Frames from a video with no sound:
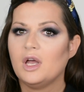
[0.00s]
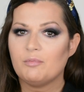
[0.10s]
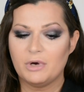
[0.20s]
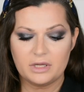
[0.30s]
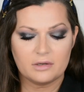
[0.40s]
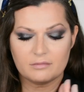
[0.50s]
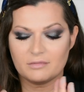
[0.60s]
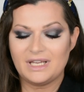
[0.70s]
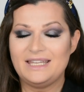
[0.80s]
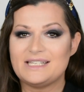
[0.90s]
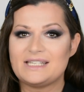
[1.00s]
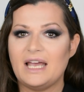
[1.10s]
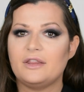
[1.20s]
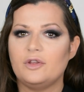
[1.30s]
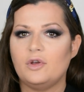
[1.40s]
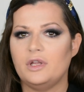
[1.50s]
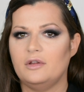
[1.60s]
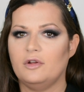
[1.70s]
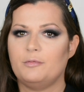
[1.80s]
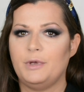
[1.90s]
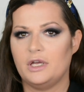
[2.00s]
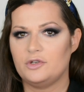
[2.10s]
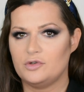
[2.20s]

but in the set you cannot pick and